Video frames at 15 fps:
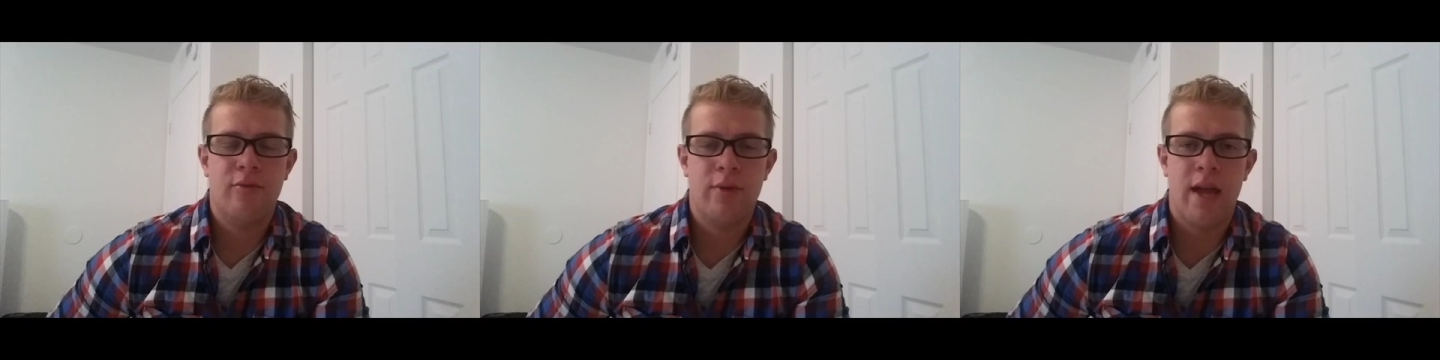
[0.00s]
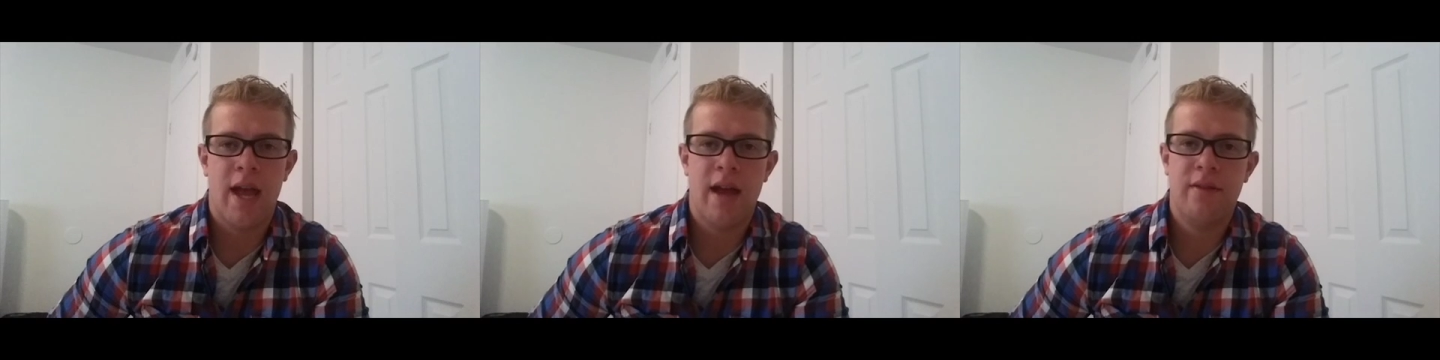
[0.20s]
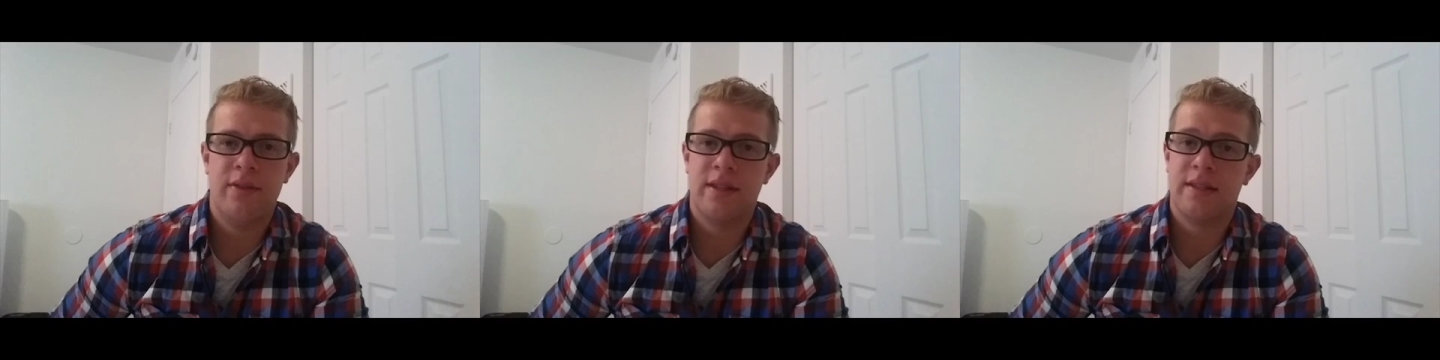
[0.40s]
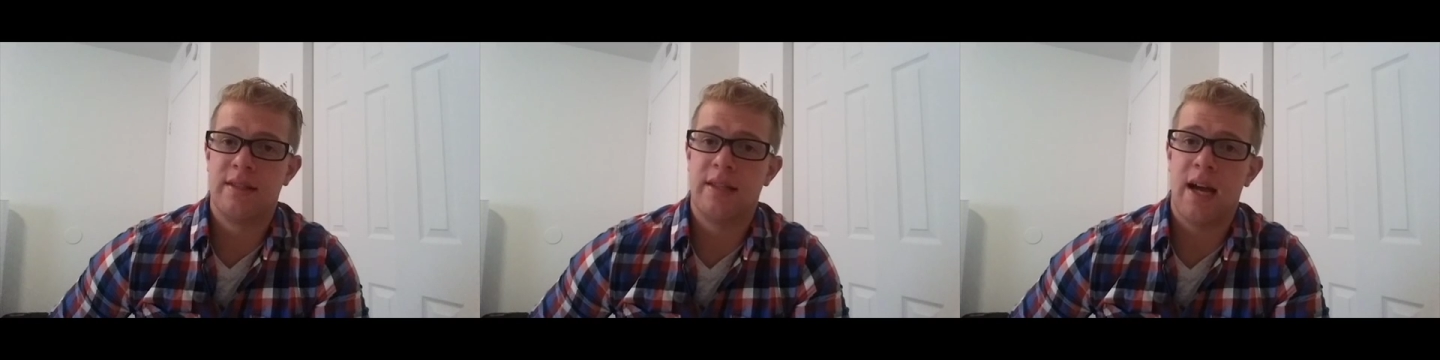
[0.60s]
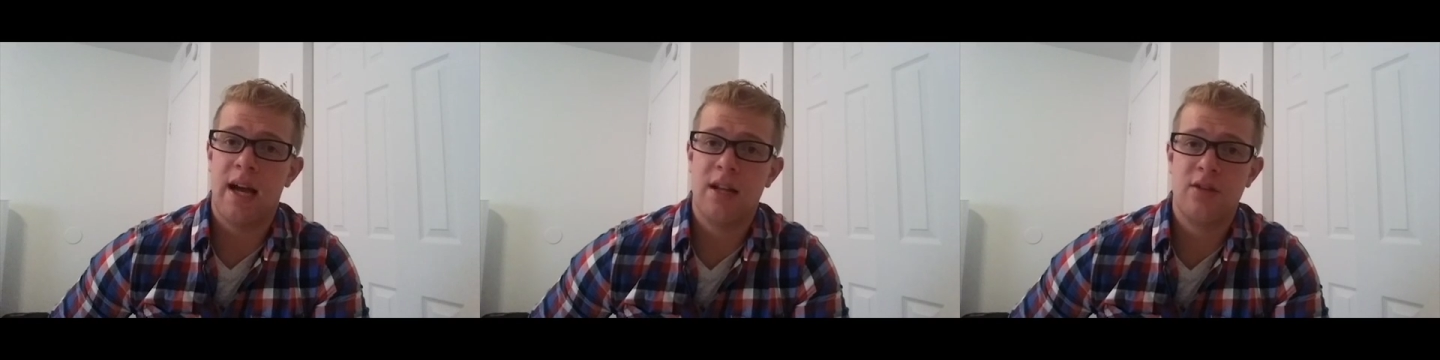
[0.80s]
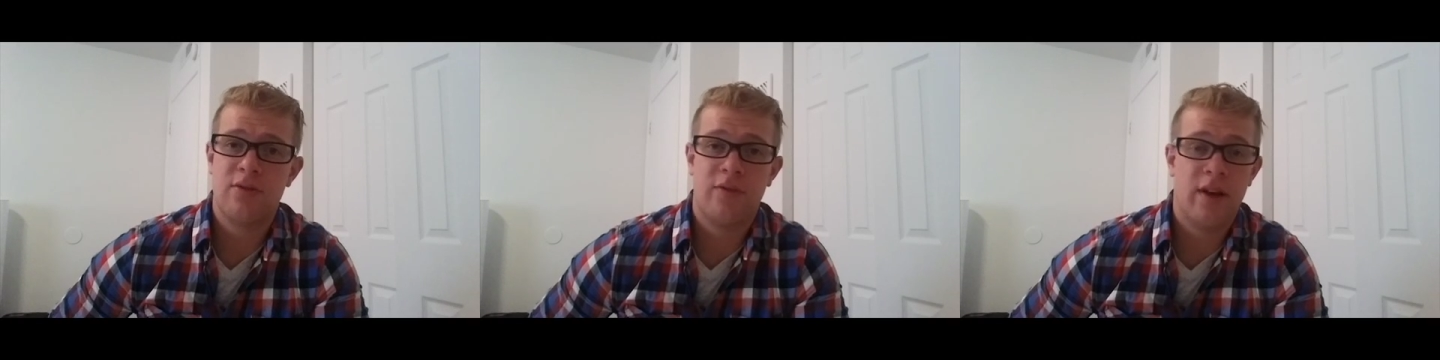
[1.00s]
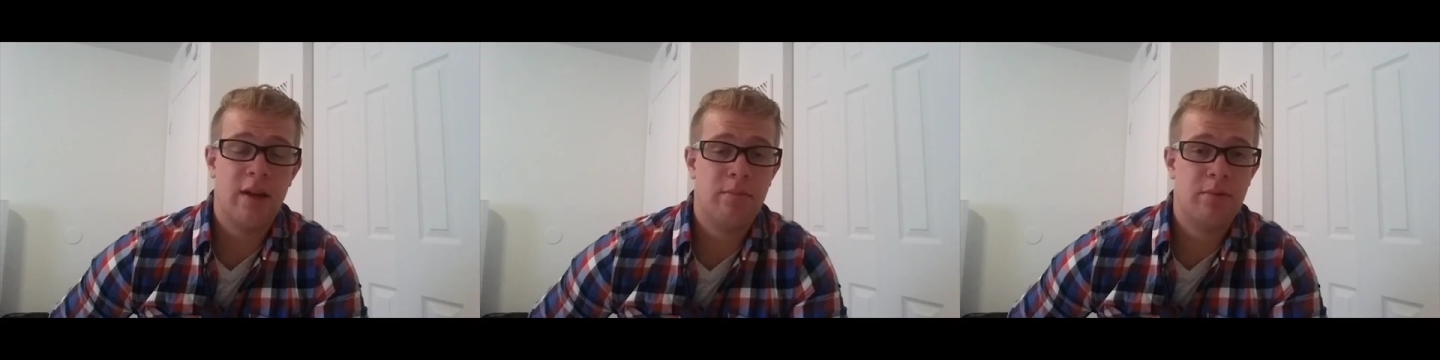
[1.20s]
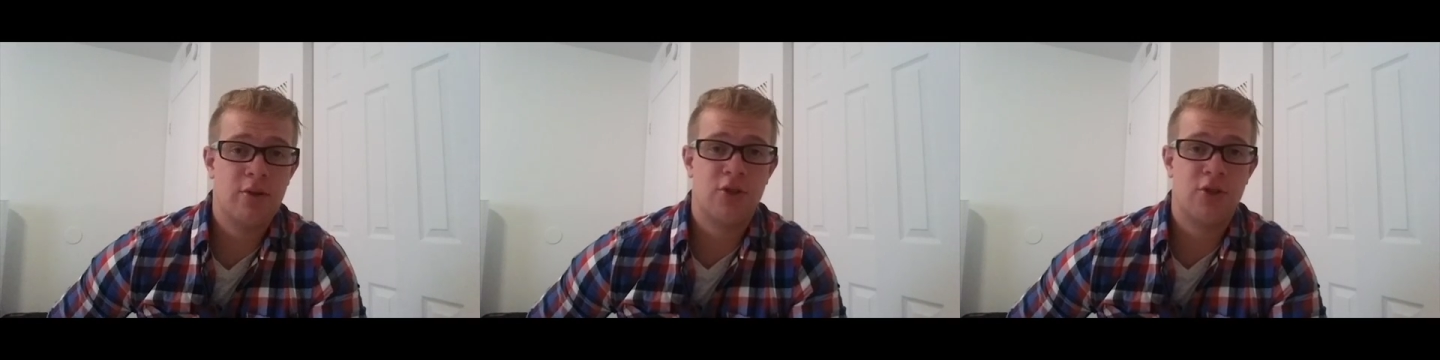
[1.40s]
we had the Dodge Viper